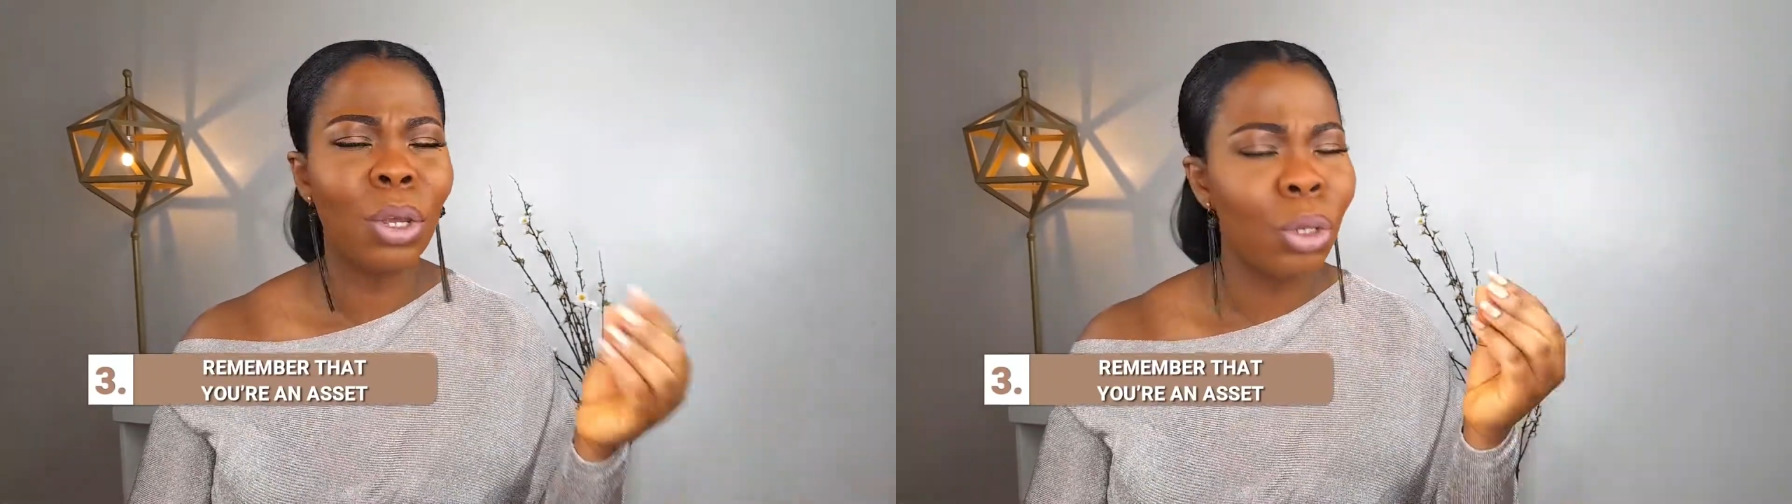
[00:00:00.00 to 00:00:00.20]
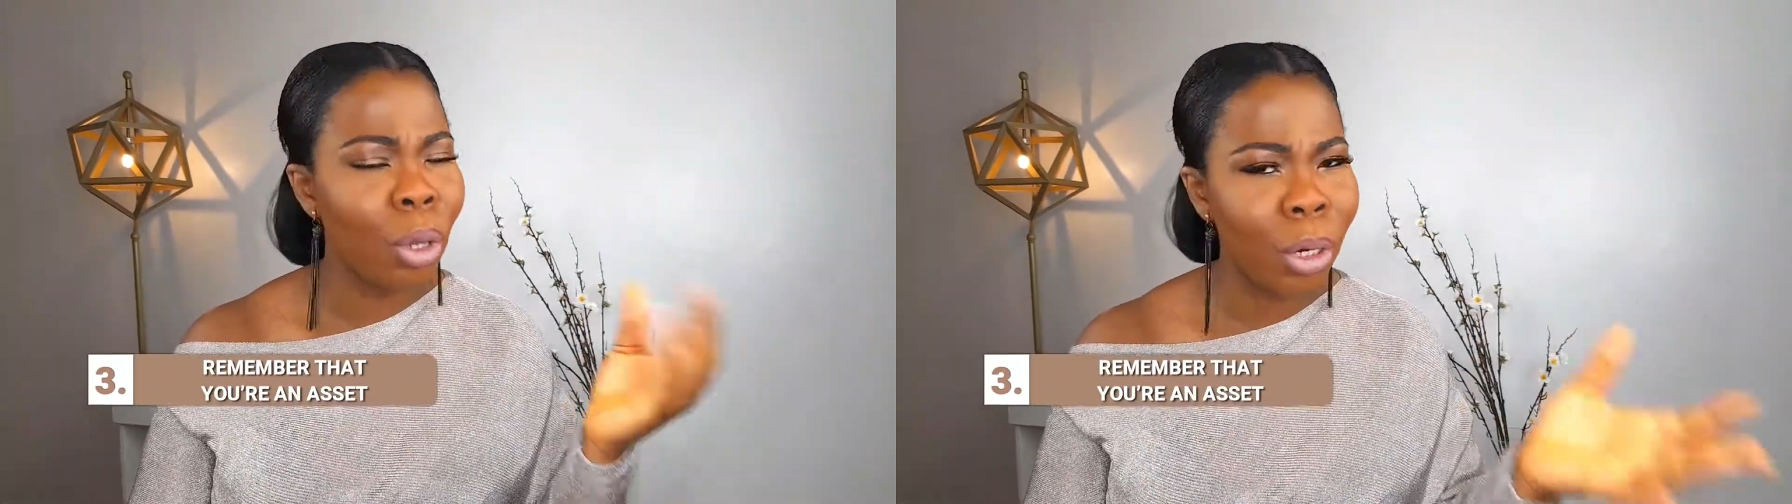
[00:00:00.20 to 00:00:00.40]

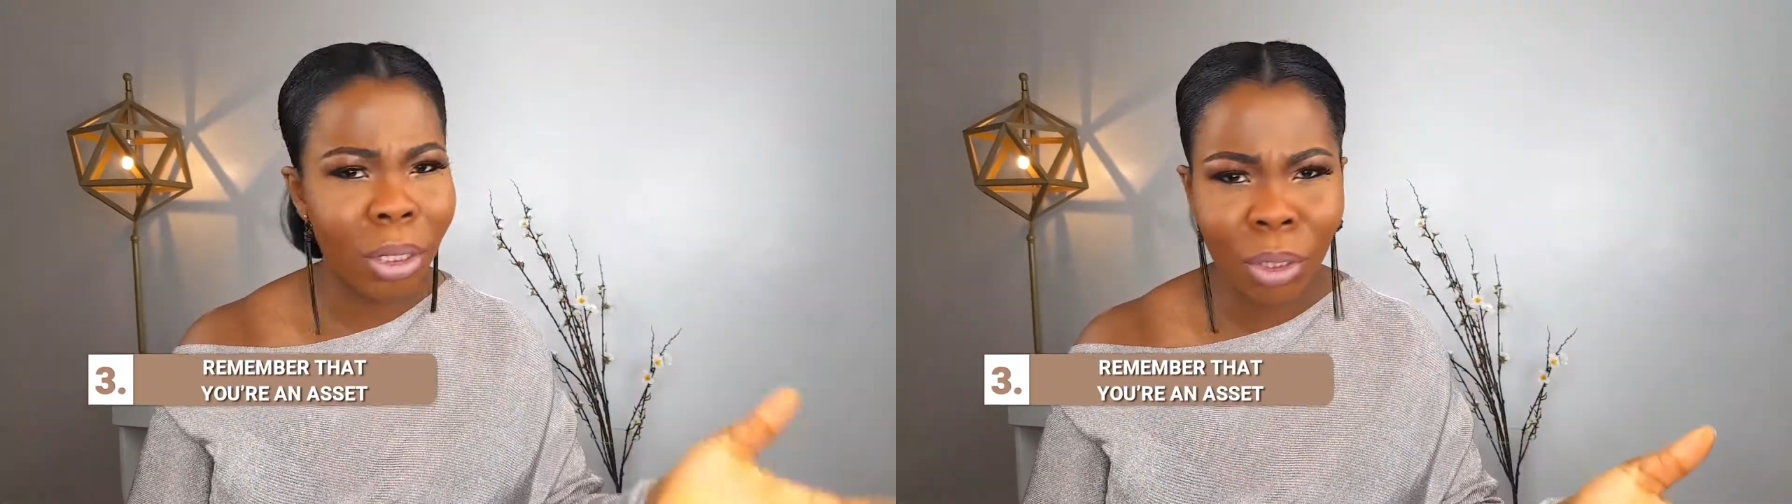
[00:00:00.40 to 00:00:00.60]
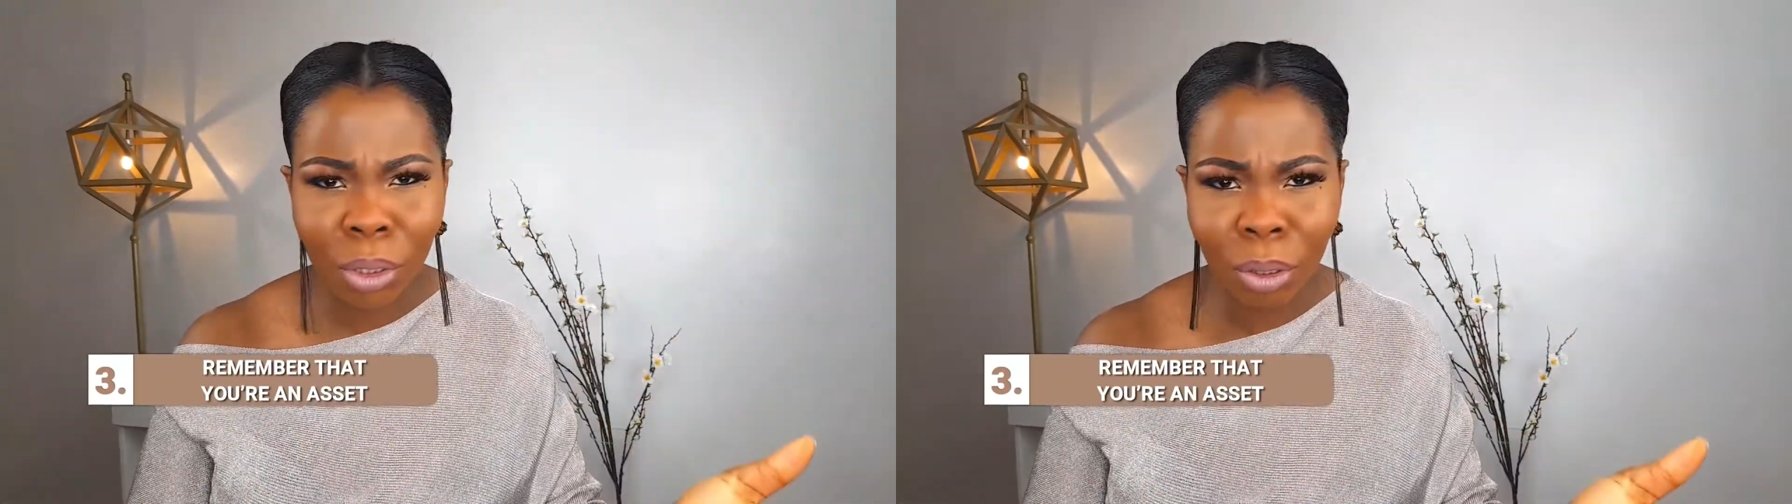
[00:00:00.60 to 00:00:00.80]
You're
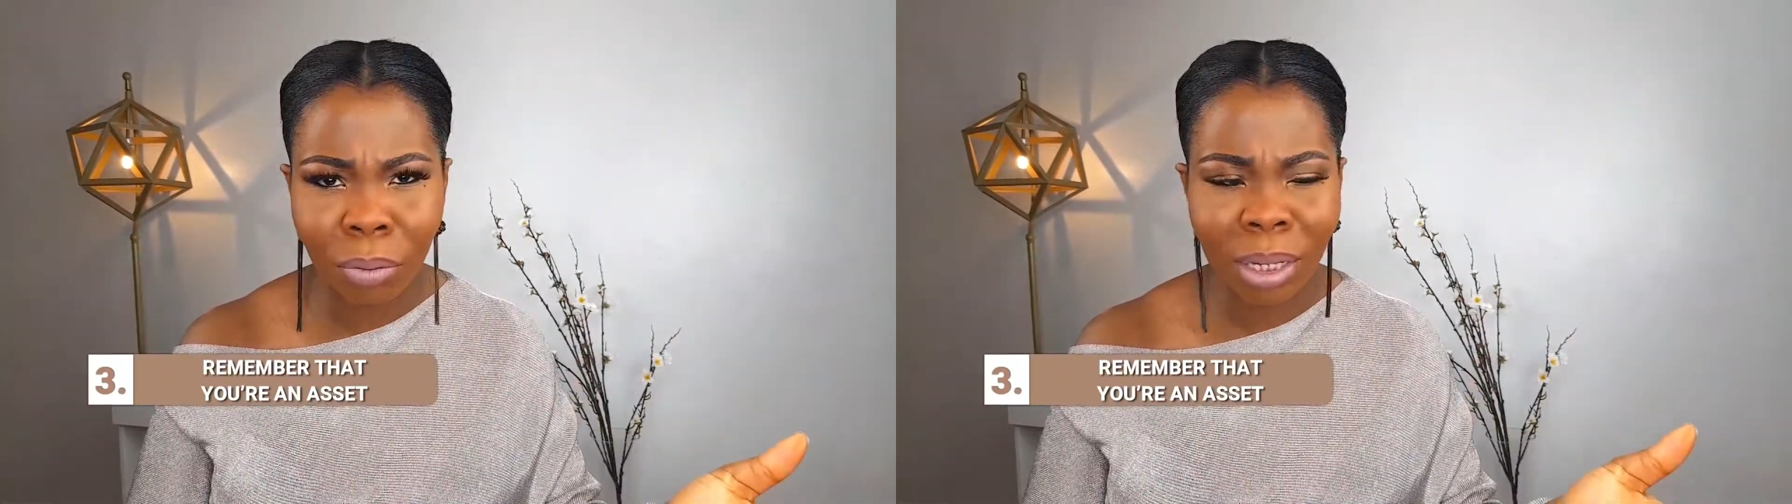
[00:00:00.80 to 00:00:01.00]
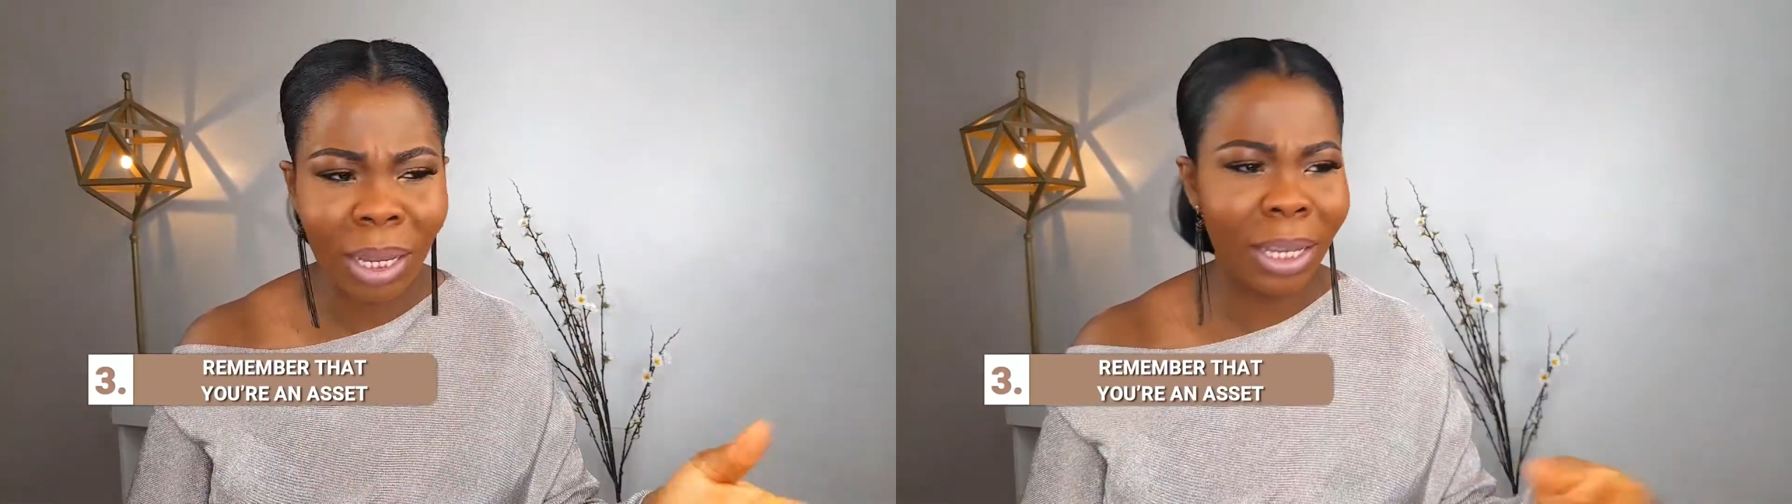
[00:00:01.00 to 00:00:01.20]
not a
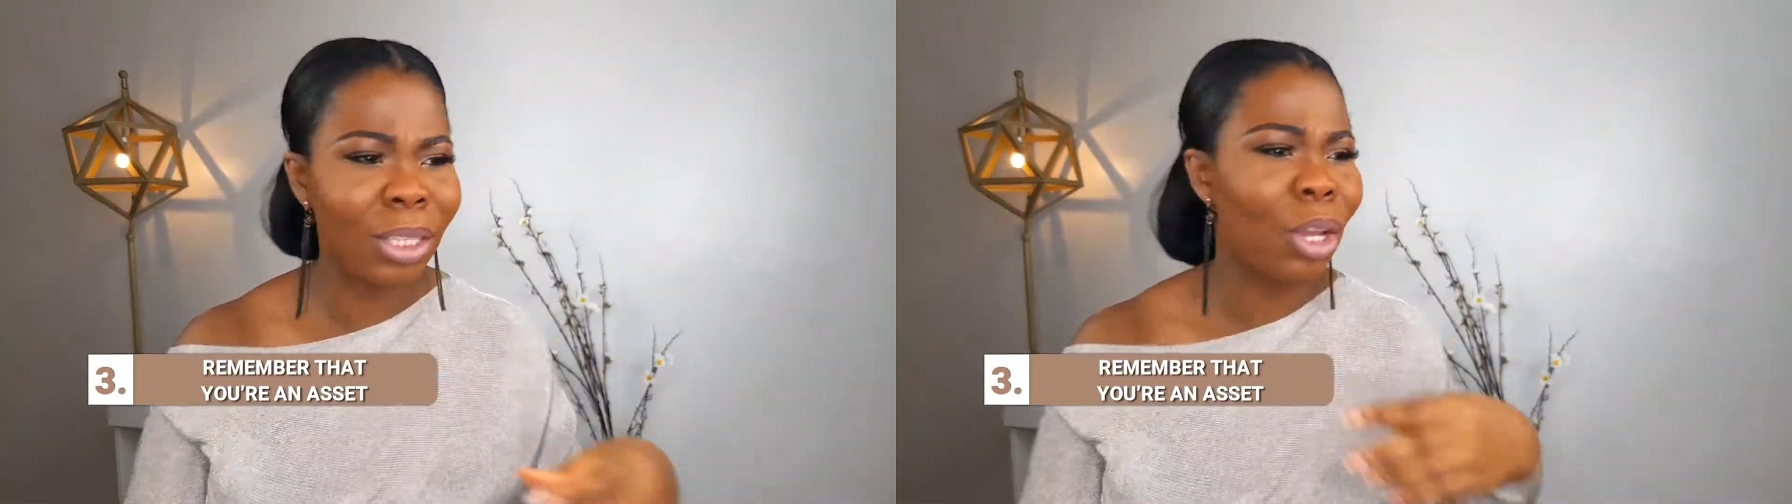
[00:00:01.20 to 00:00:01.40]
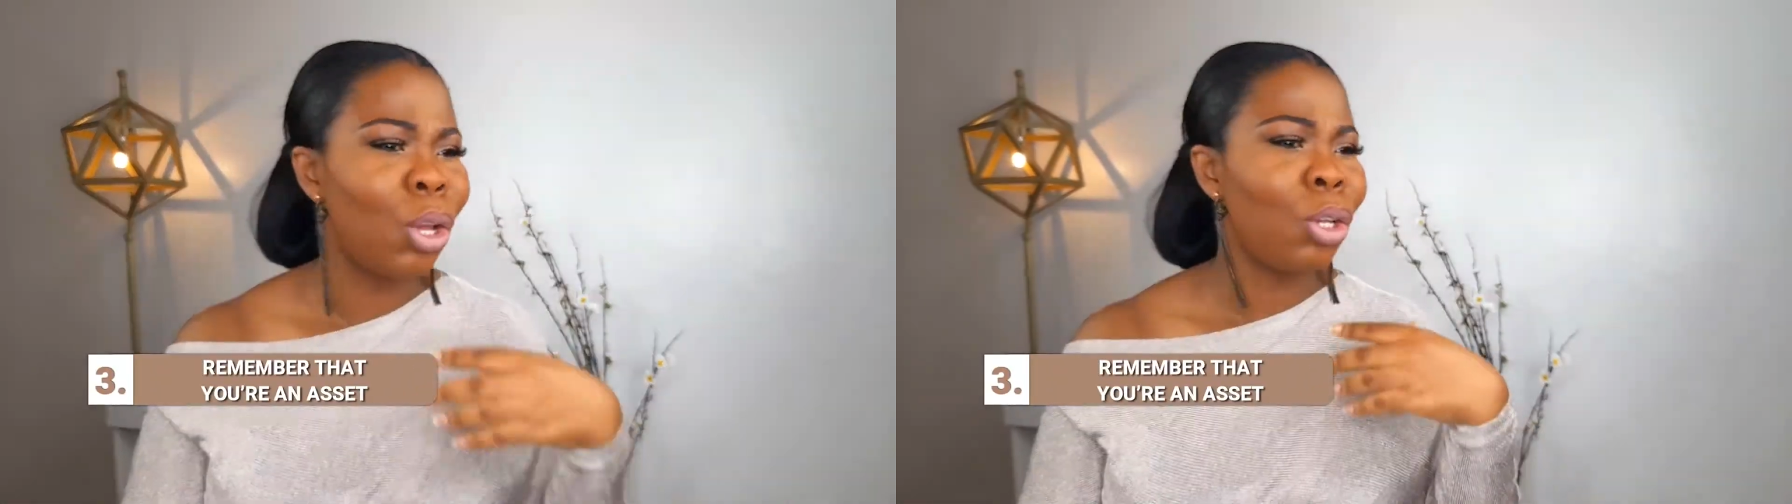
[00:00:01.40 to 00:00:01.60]
sorry case.